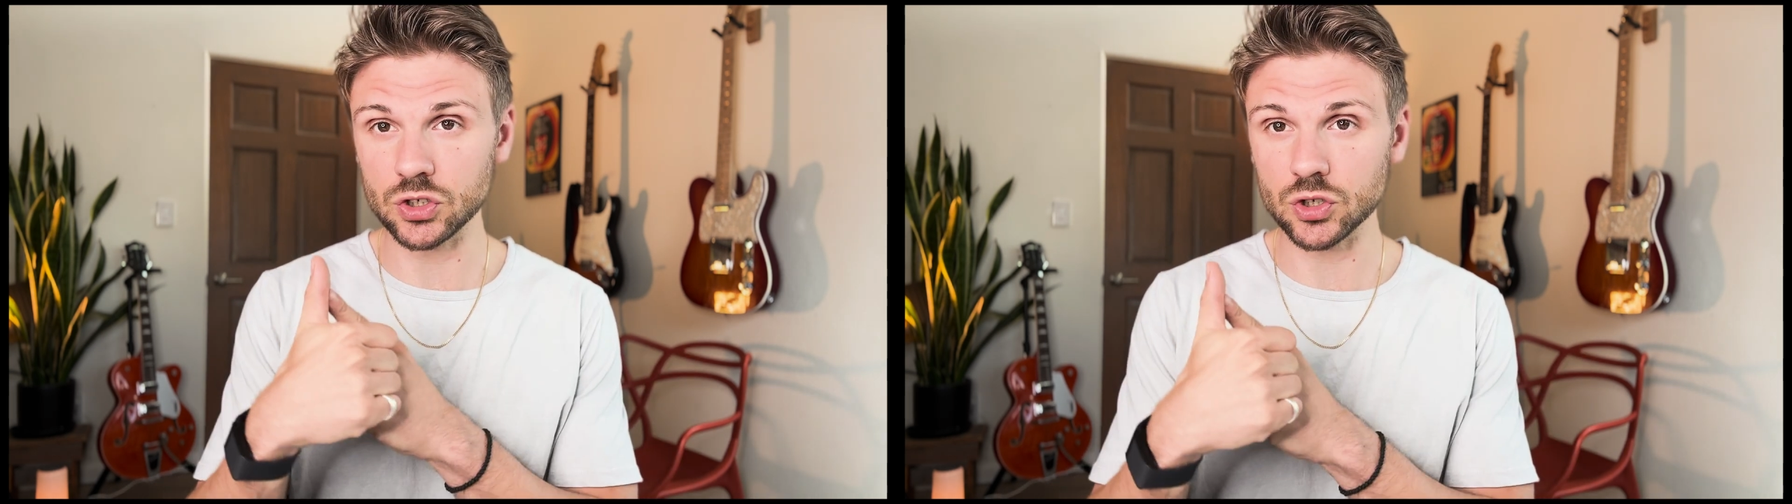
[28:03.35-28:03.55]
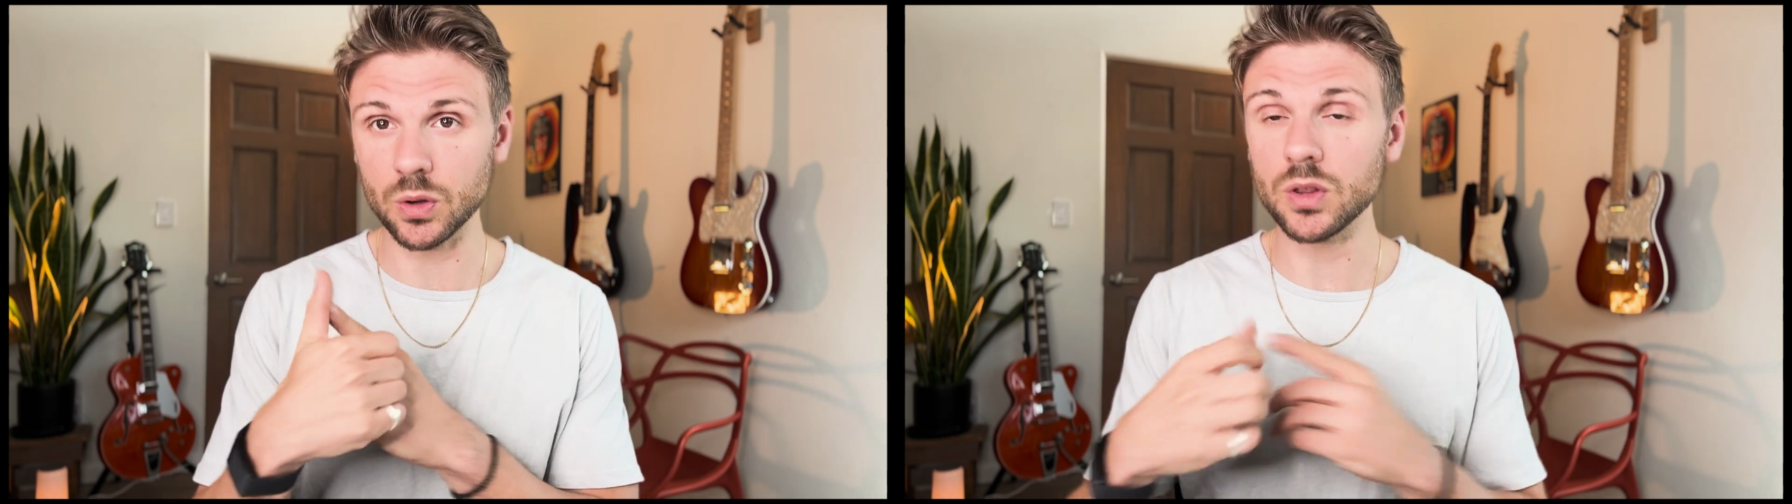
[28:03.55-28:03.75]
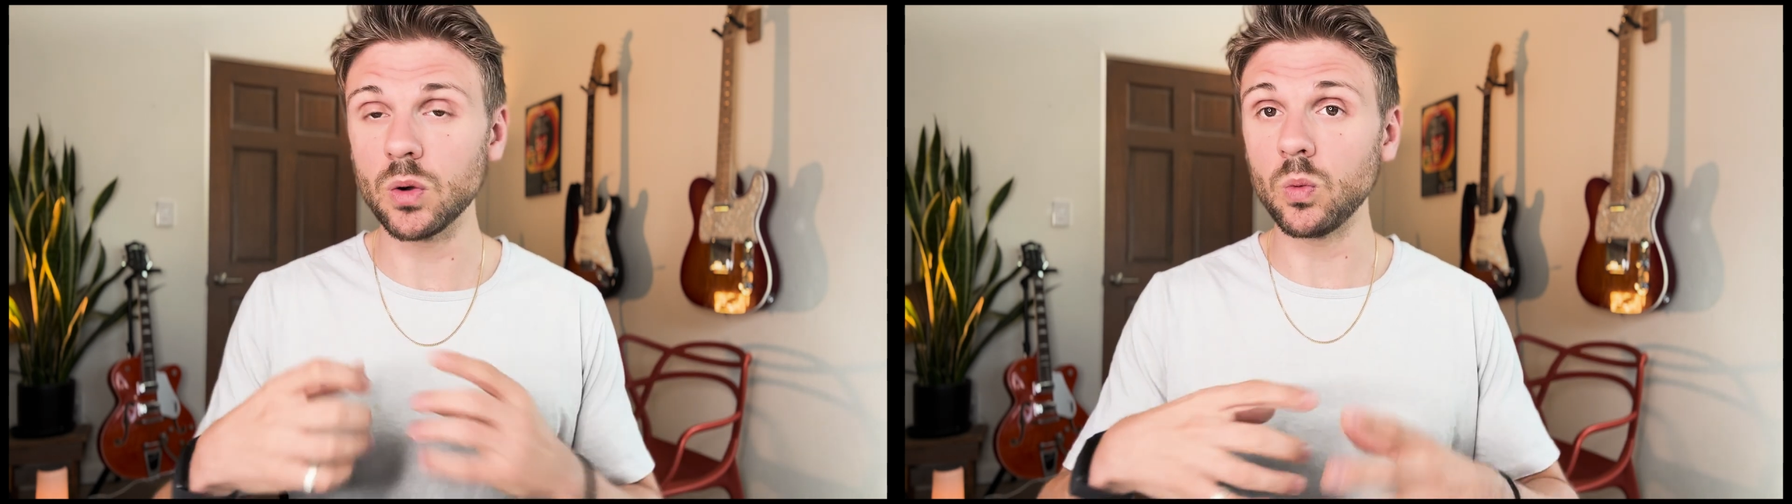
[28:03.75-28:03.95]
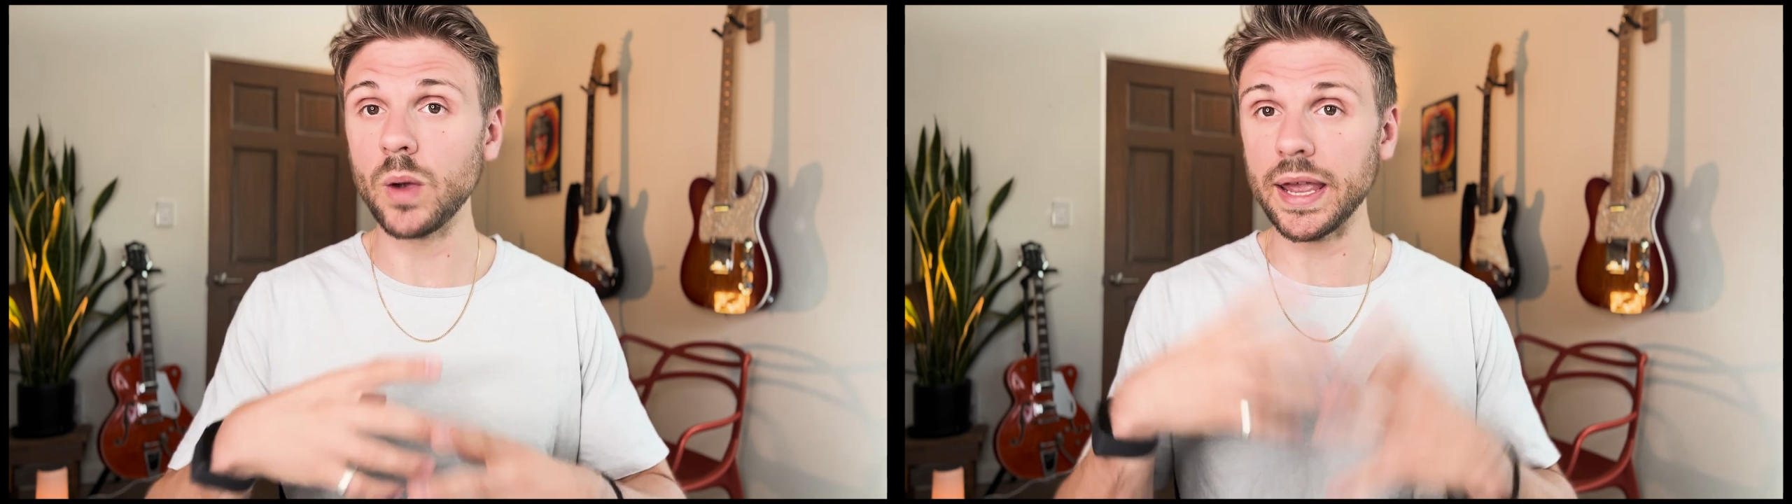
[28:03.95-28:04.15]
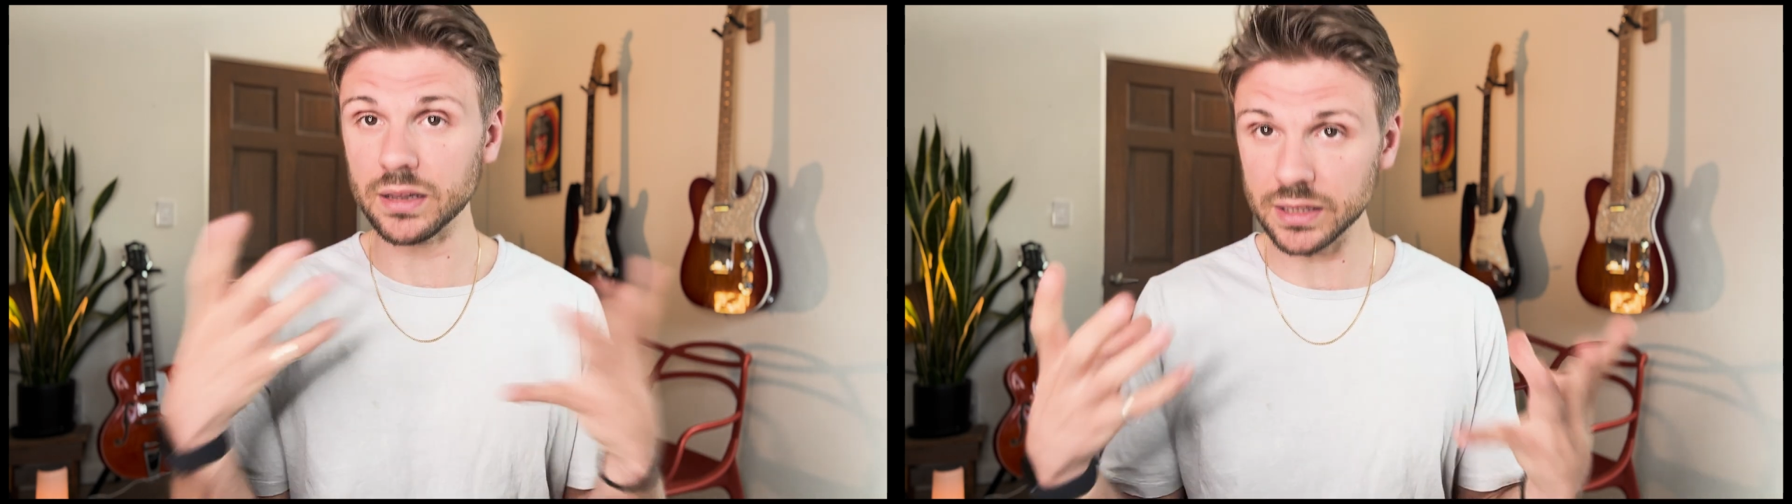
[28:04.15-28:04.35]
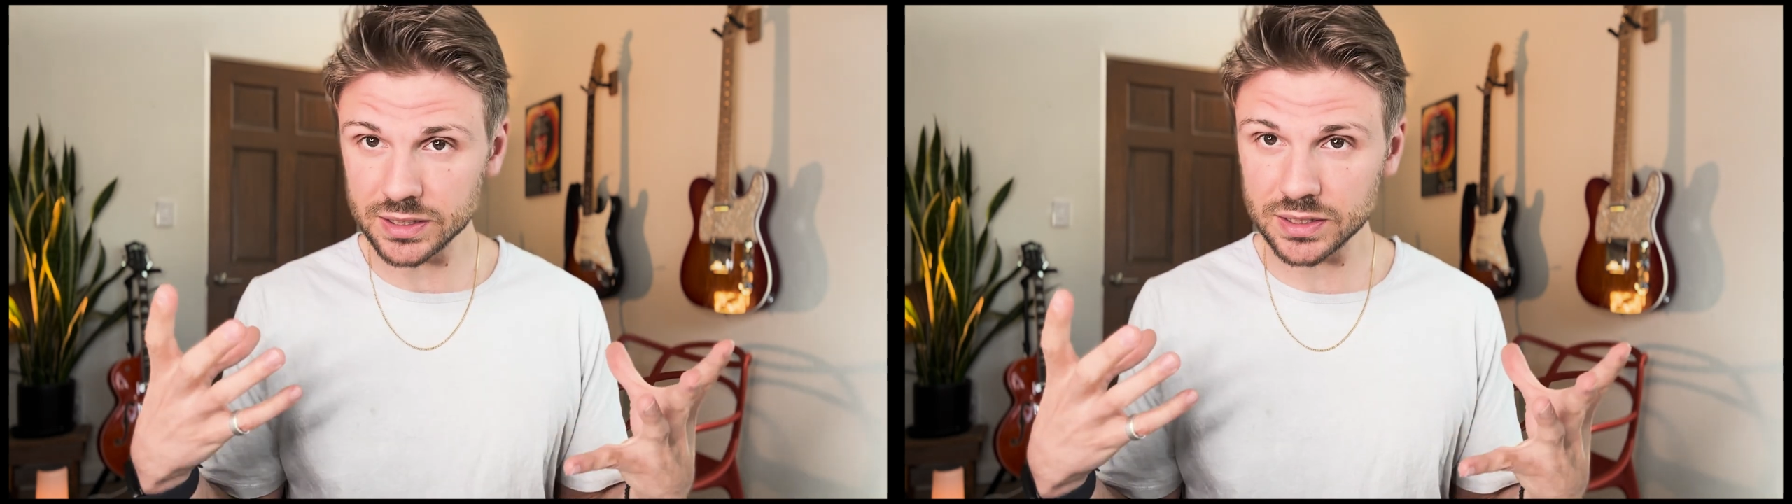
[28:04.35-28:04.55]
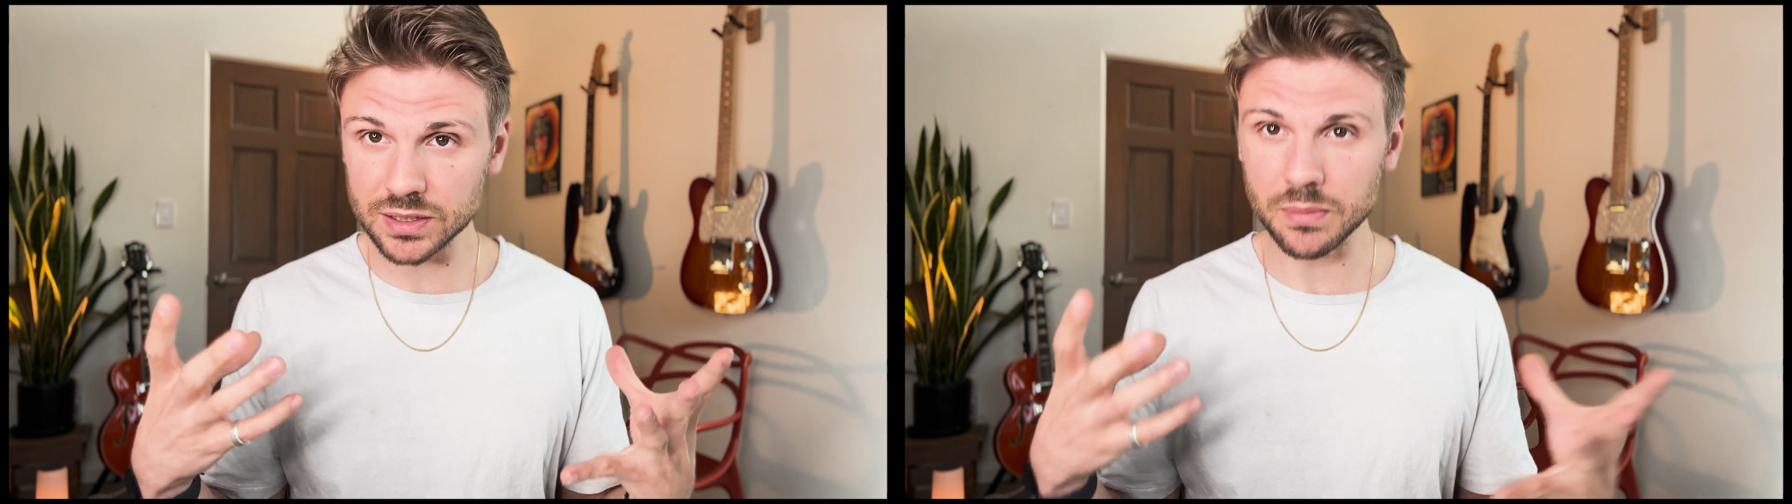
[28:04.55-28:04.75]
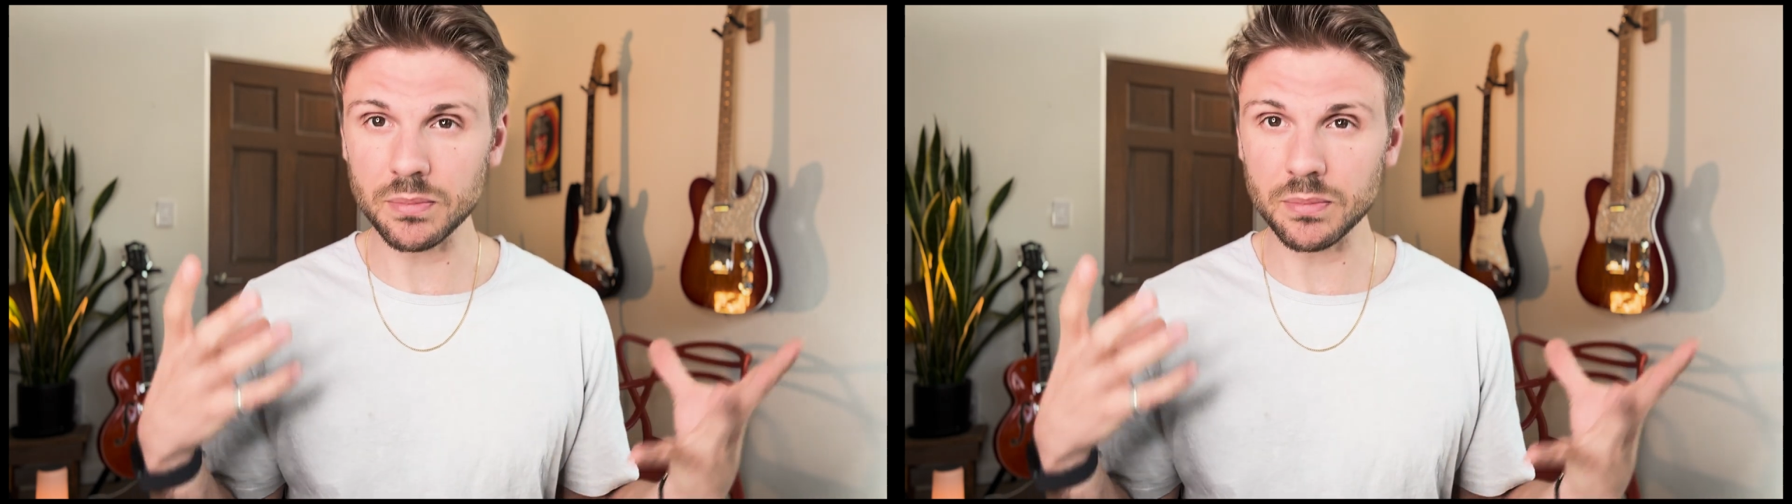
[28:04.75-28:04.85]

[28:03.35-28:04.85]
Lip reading: join the waitlist,